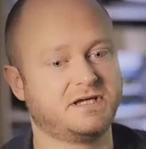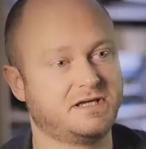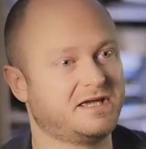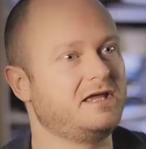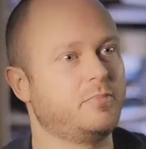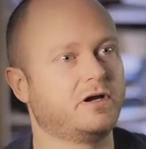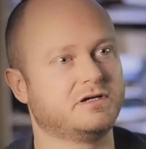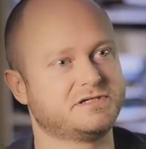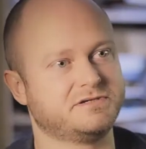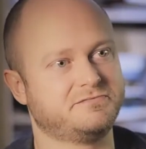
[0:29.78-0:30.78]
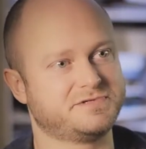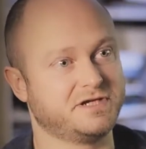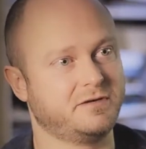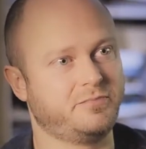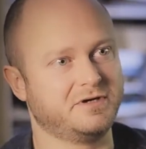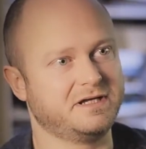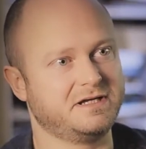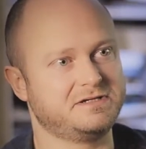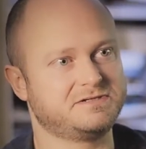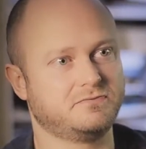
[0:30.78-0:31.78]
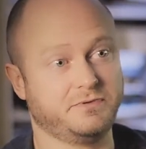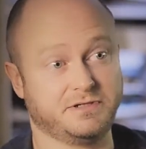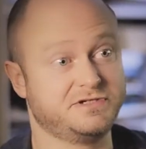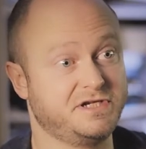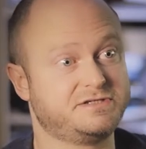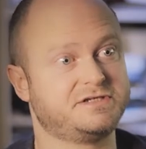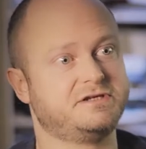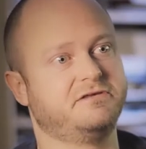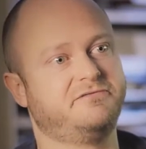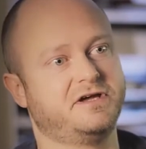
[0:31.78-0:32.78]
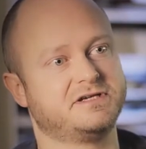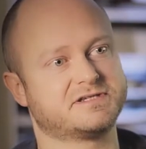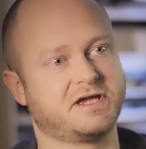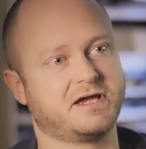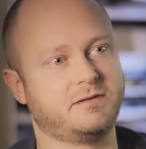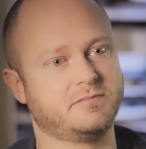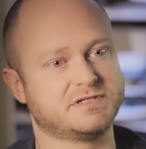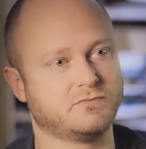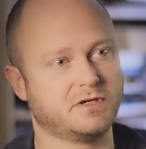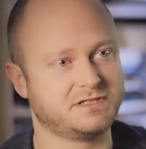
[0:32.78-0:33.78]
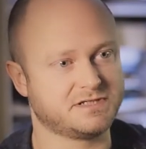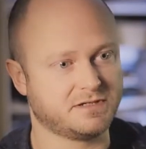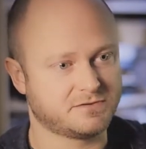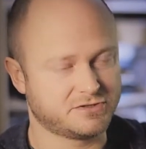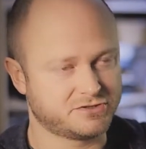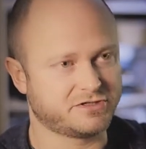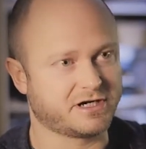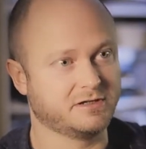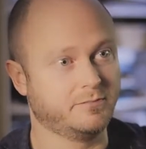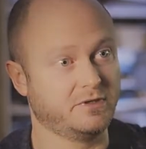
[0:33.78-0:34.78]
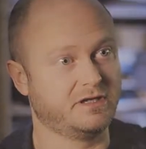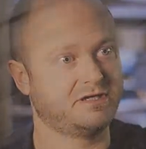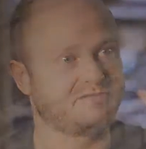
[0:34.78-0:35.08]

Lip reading: key part of Sniper Elite. We introduced it in the first game as a way to track the bullet